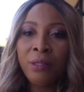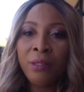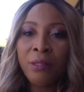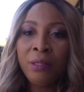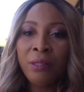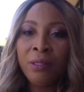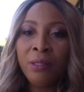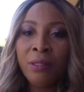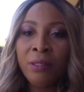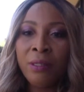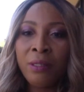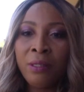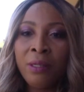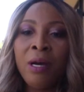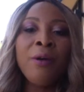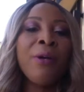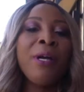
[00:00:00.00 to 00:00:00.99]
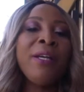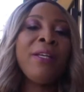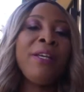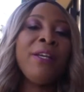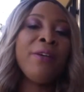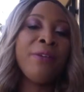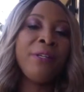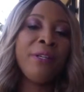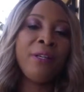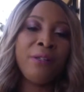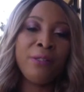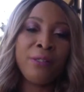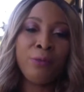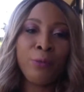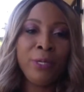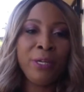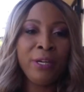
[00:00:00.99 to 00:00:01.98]
Ah, all right, here it
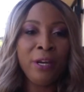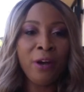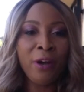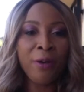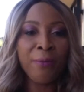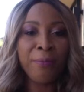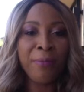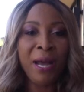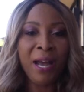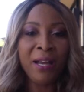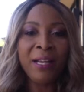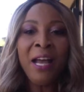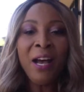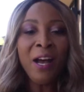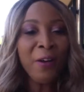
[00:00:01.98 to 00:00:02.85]
goes. We are back.